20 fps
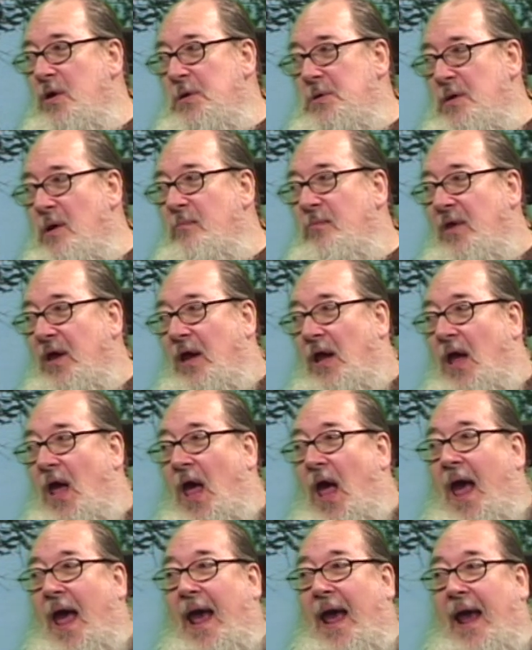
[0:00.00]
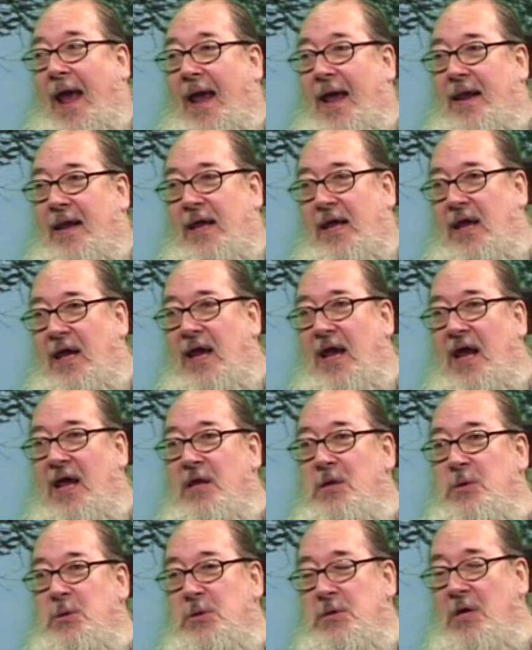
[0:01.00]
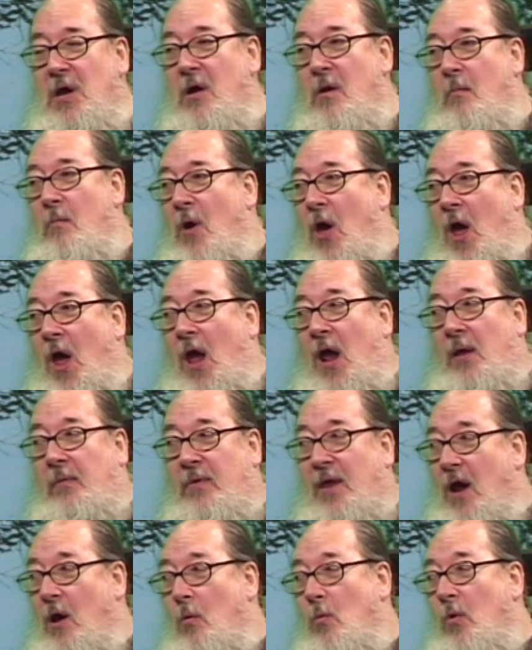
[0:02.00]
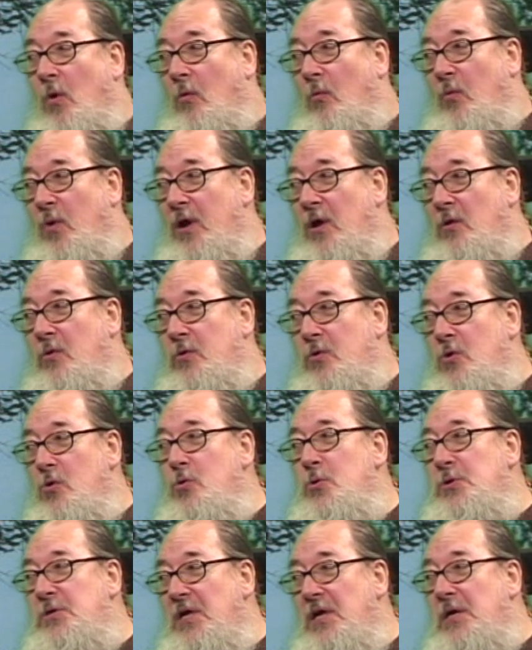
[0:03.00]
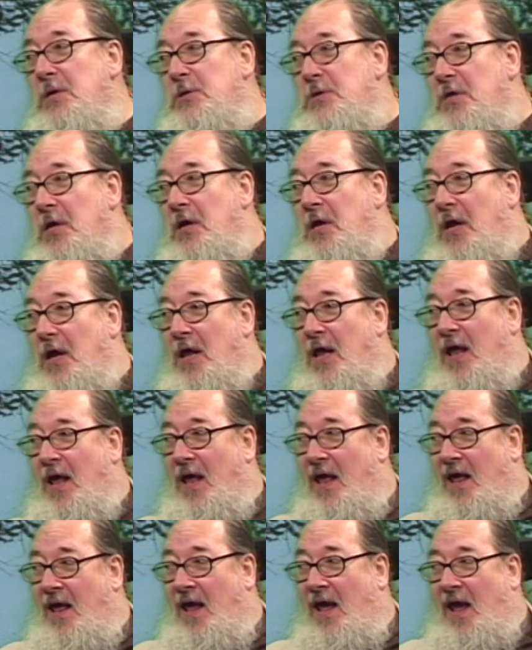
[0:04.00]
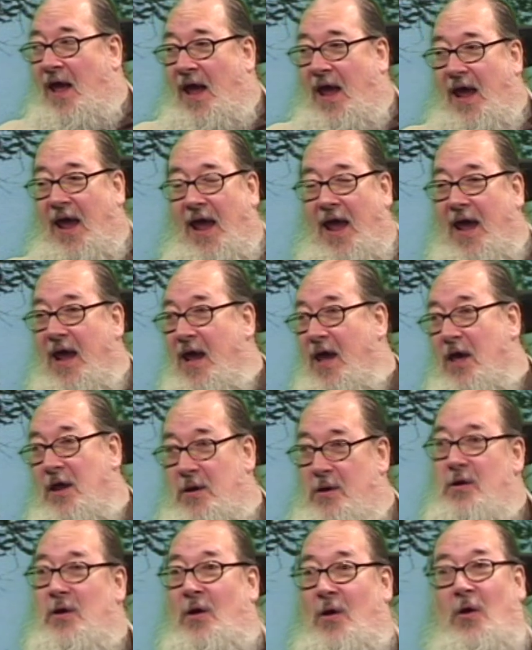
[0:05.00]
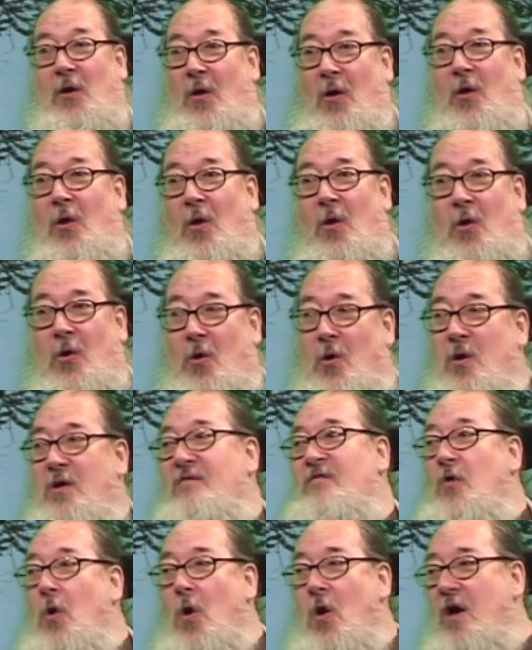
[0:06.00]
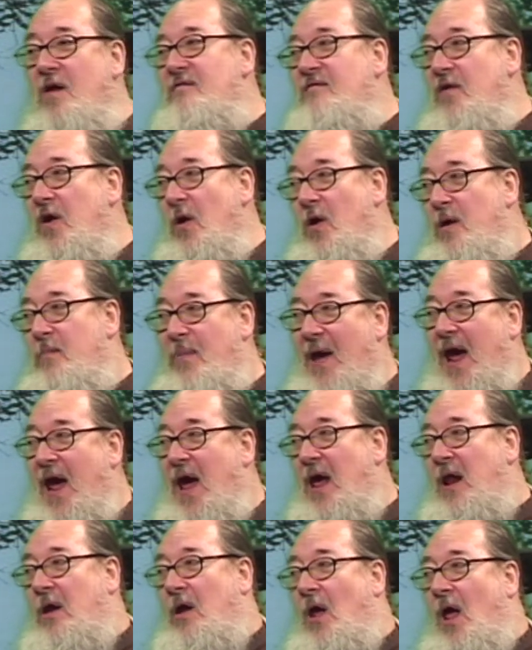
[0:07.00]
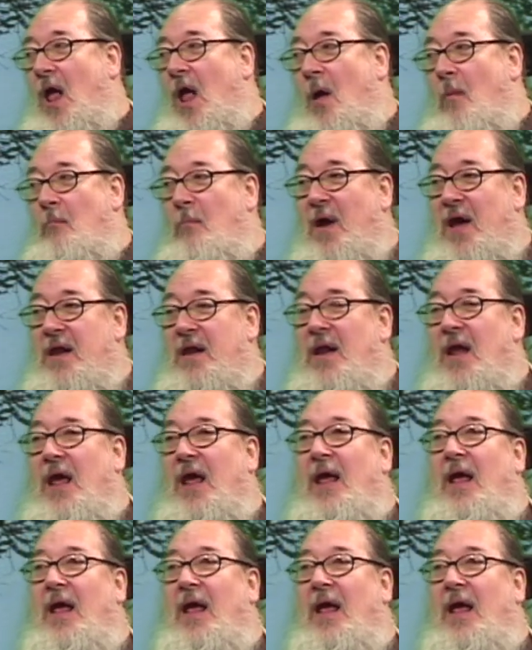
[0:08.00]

something, and he had some that were real doozies uh-huh. and could have gone very bad. But